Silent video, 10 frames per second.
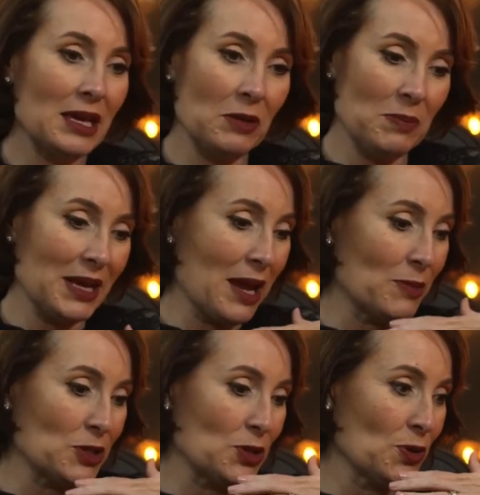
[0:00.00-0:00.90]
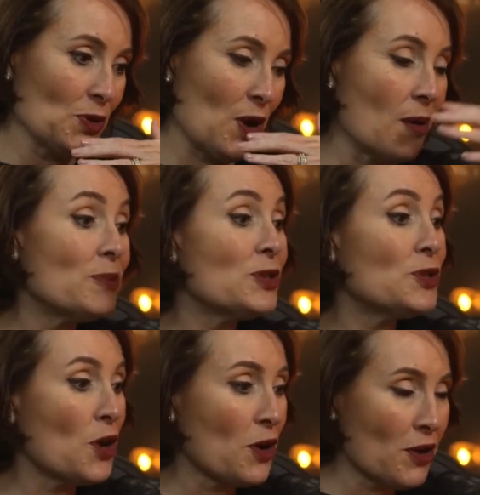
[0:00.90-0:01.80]
in being able to
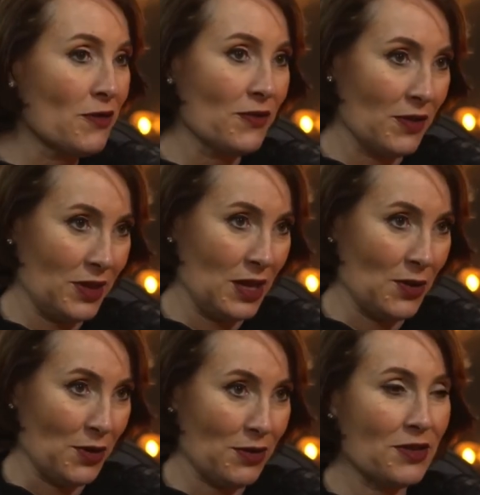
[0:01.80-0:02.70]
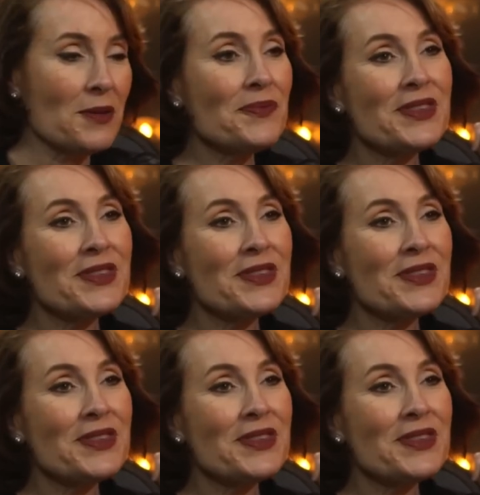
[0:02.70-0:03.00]
observe the Earth.